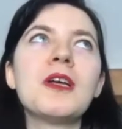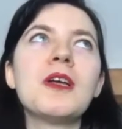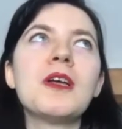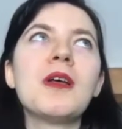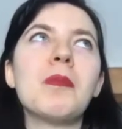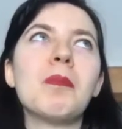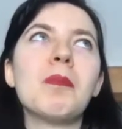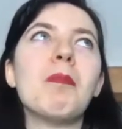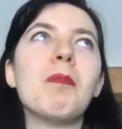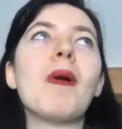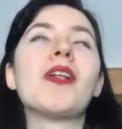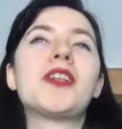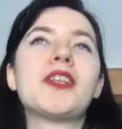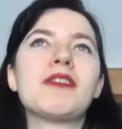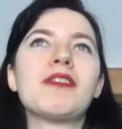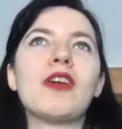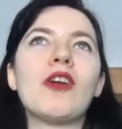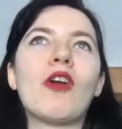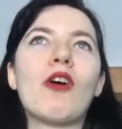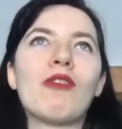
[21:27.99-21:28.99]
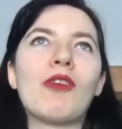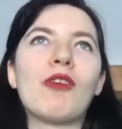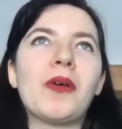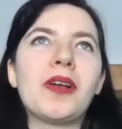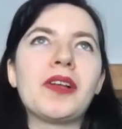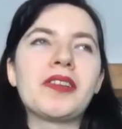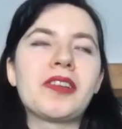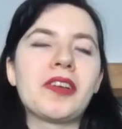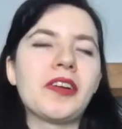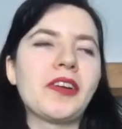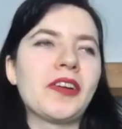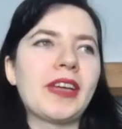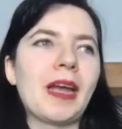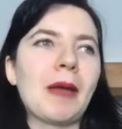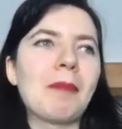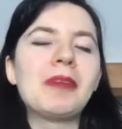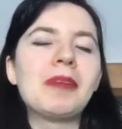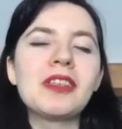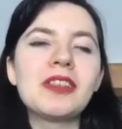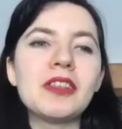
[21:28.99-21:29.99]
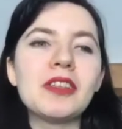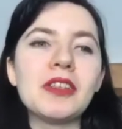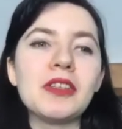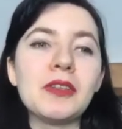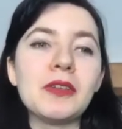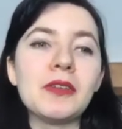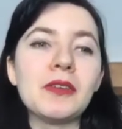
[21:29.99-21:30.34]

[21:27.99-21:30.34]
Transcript: much of the novel is her attempt to